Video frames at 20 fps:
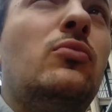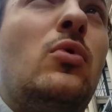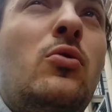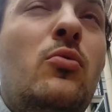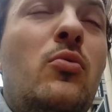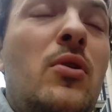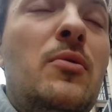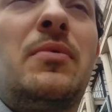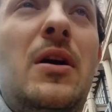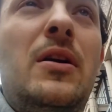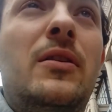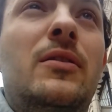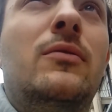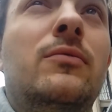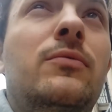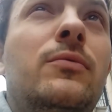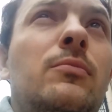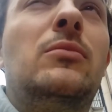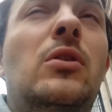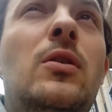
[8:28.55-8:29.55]
on the way back
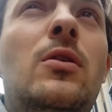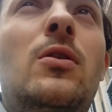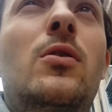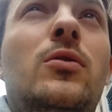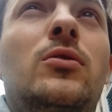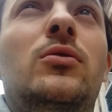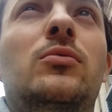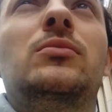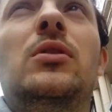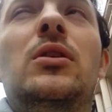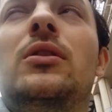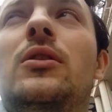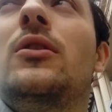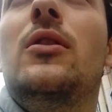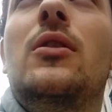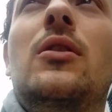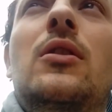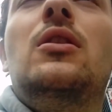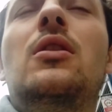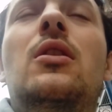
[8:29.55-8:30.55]
from home
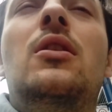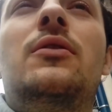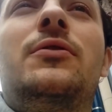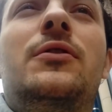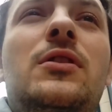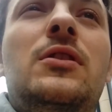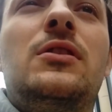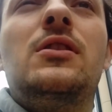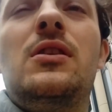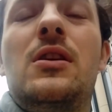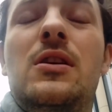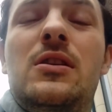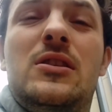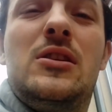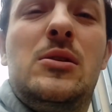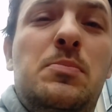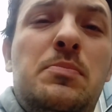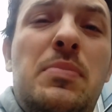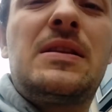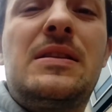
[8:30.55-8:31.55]
after
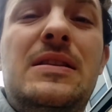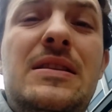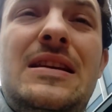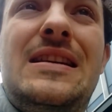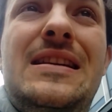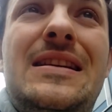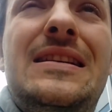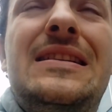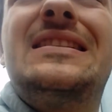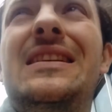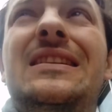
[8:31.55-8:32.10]
spending